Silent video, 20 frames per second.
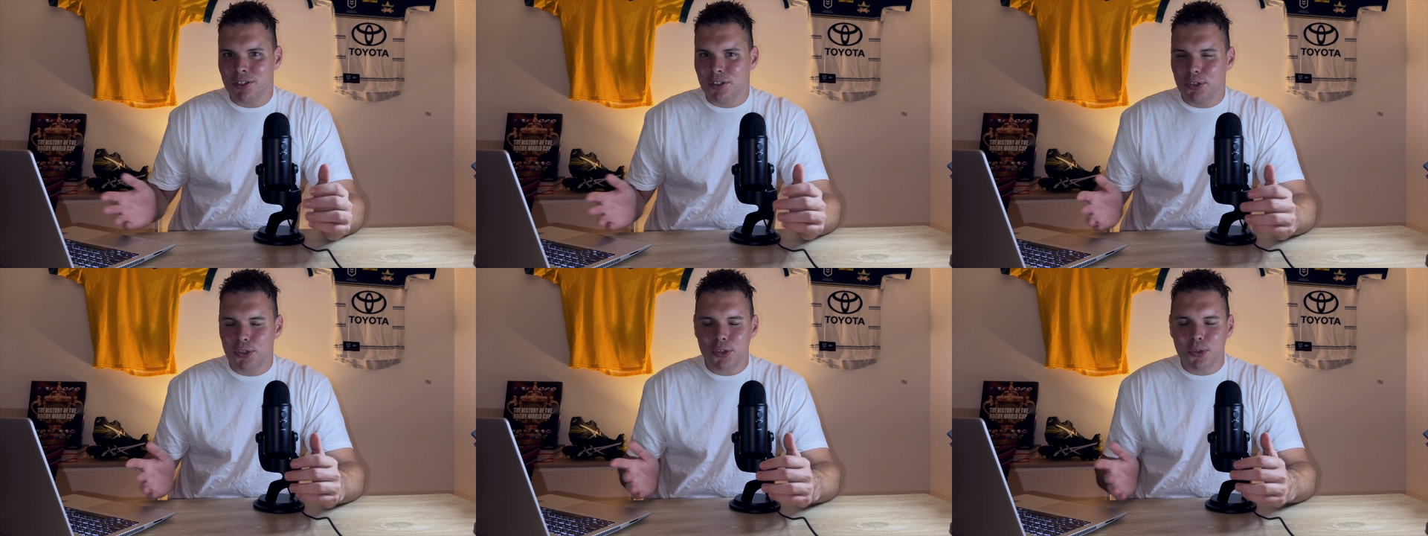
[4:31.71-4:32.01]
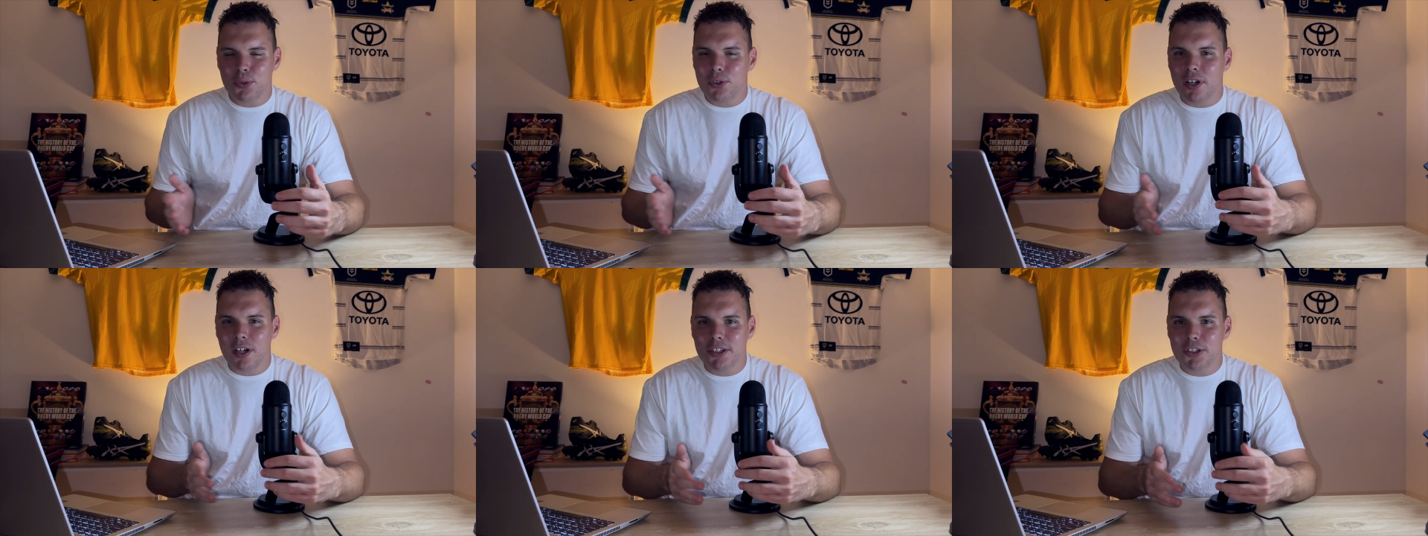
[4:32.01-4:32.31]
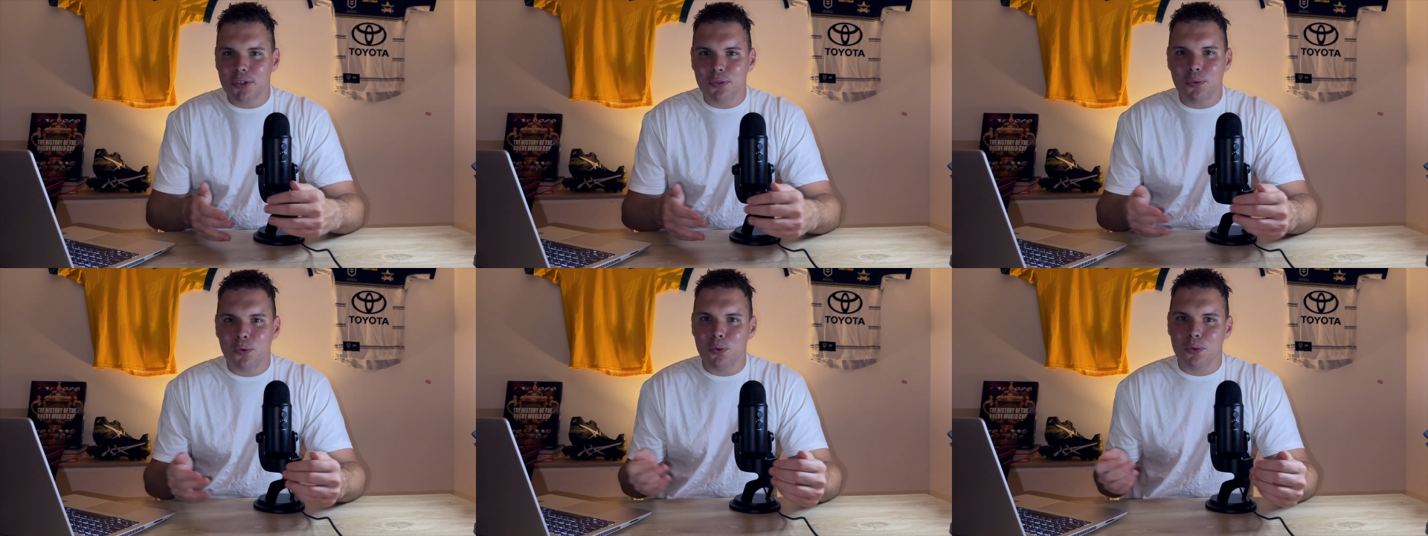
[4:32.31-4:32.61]
You could
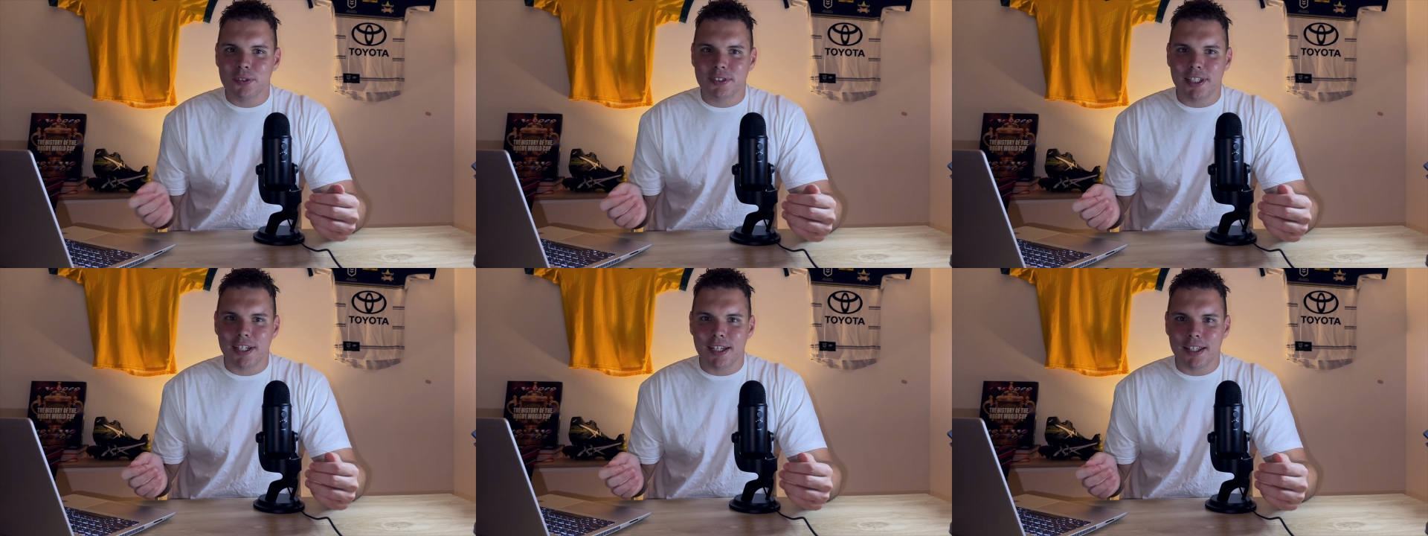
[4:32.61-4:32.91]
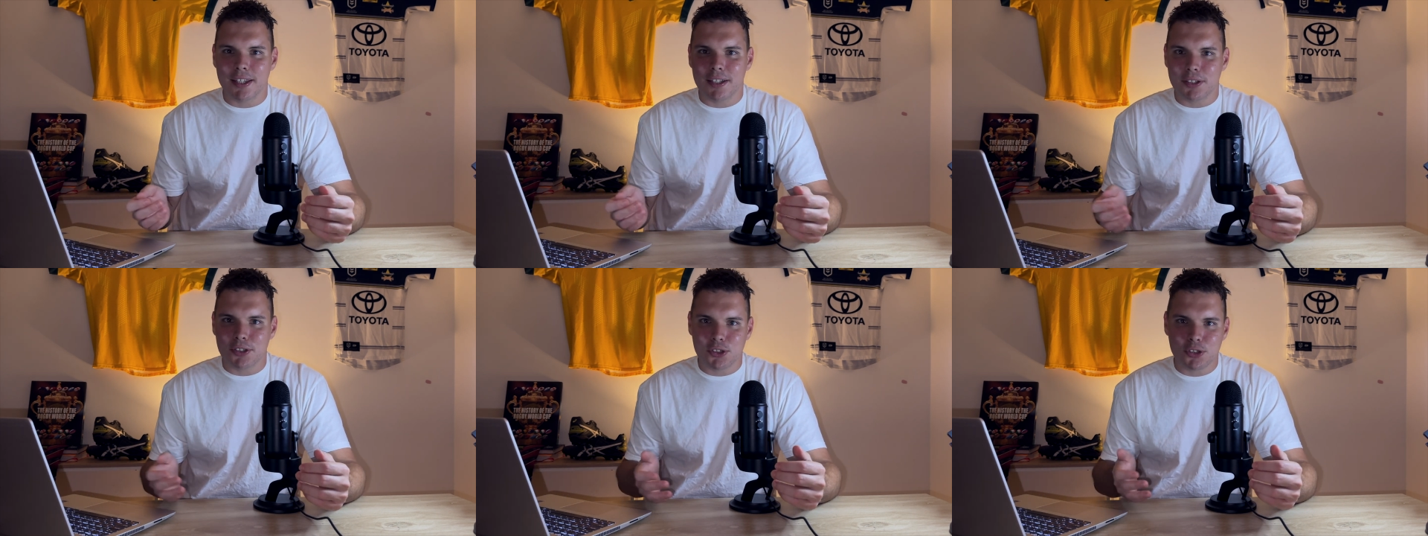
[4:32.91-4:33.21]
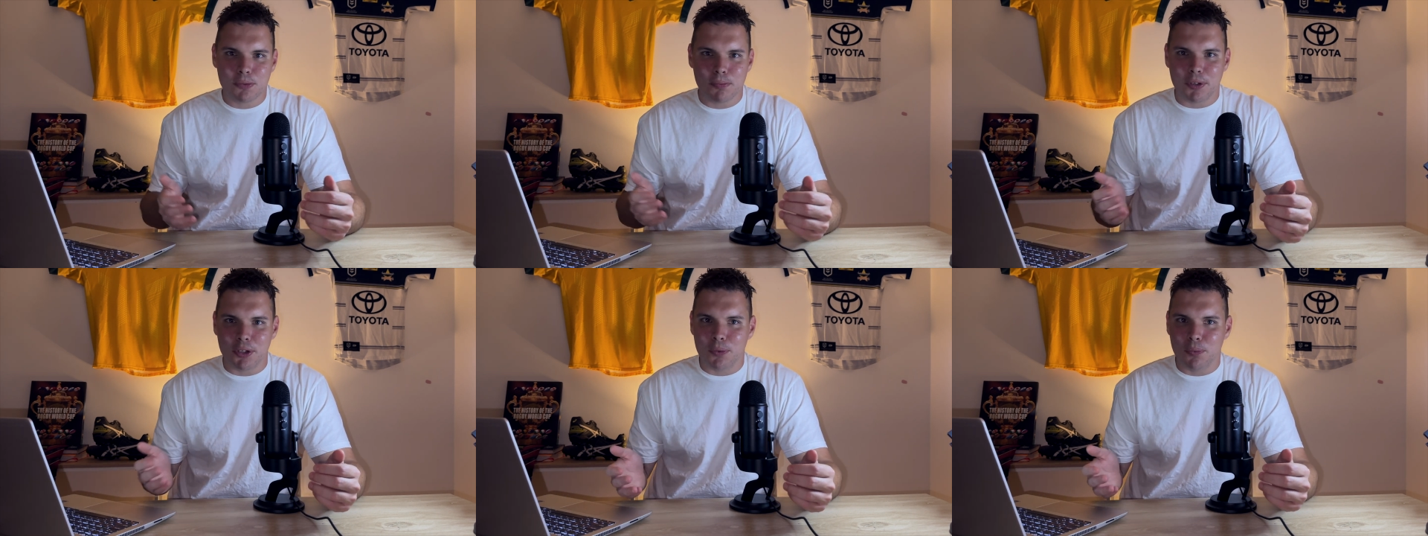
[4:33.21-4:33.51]
argue all day that it should
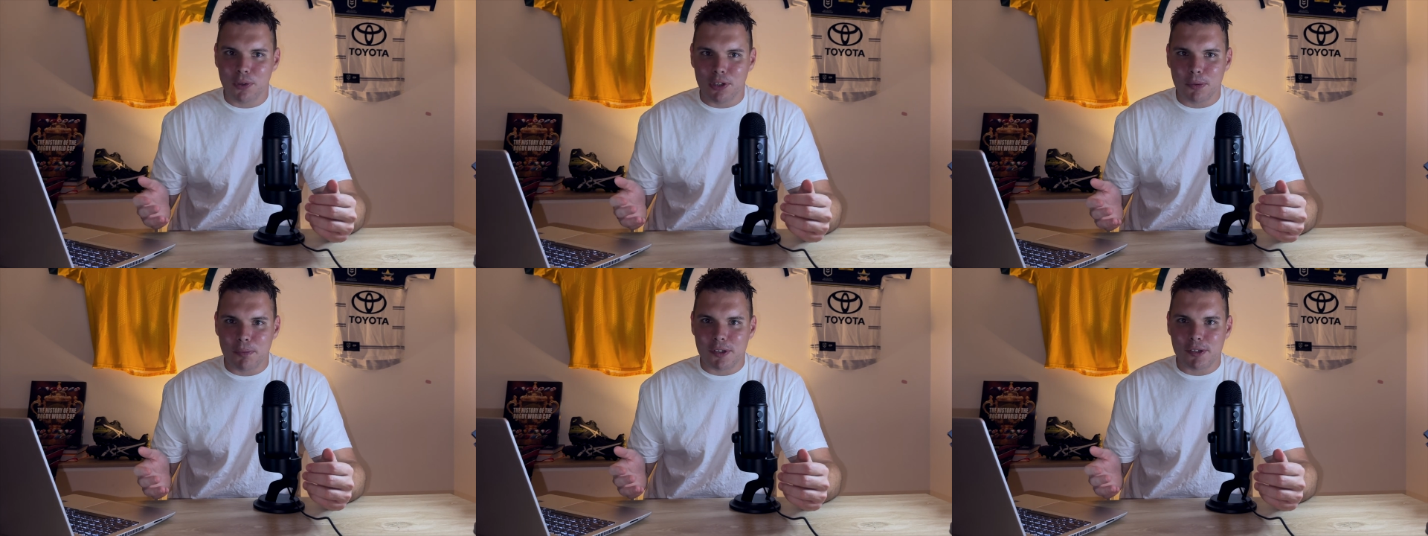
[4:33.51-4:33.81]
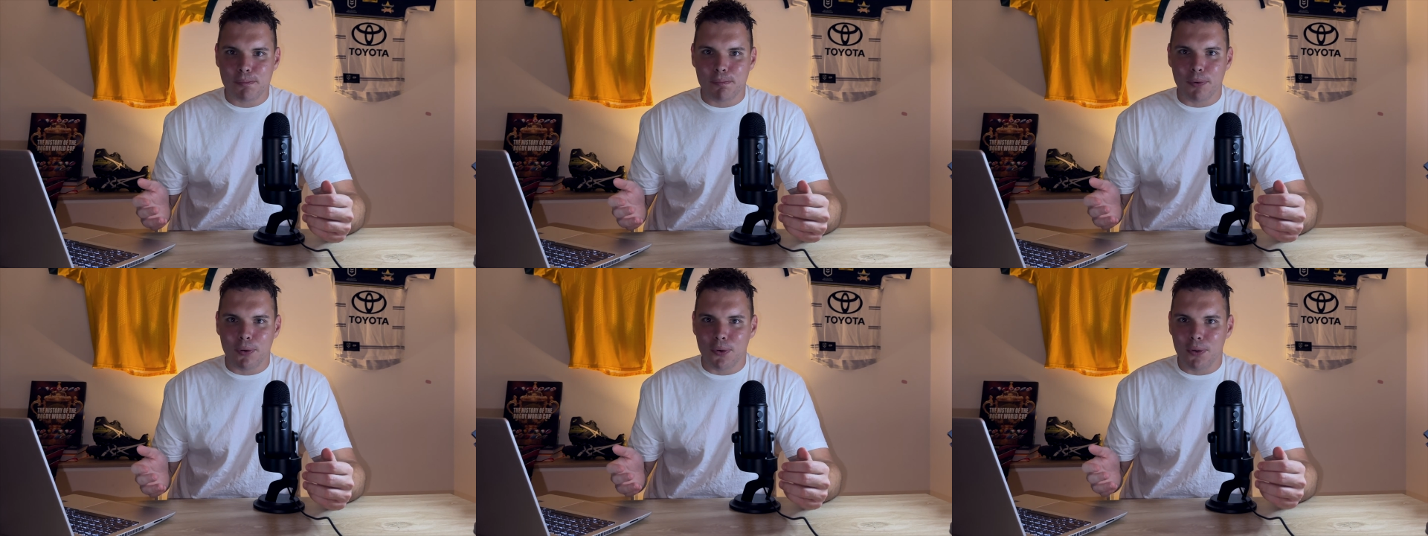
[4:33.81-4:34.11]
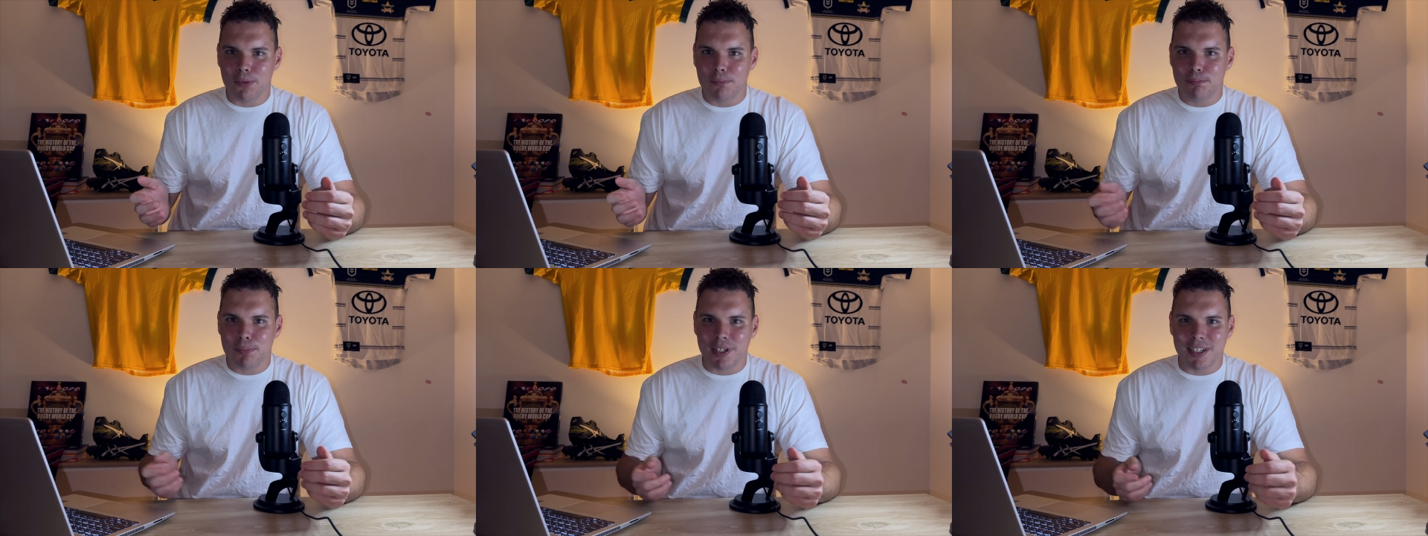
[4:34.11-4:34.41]
be the Wallabies' ball,
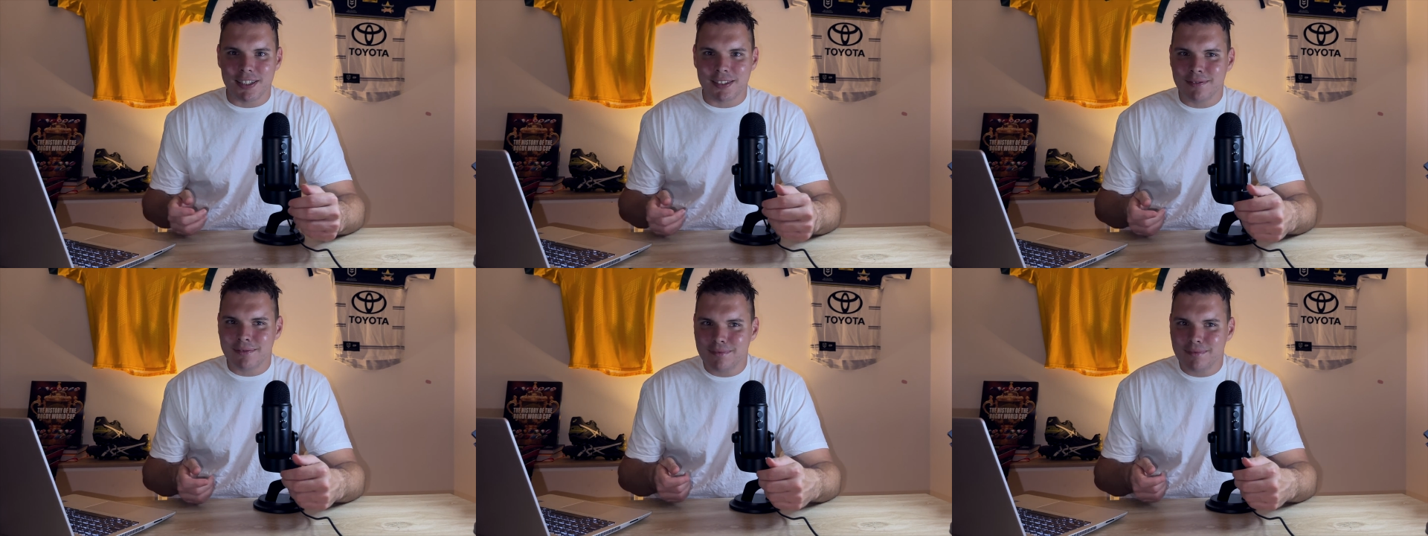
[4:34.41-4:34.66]
but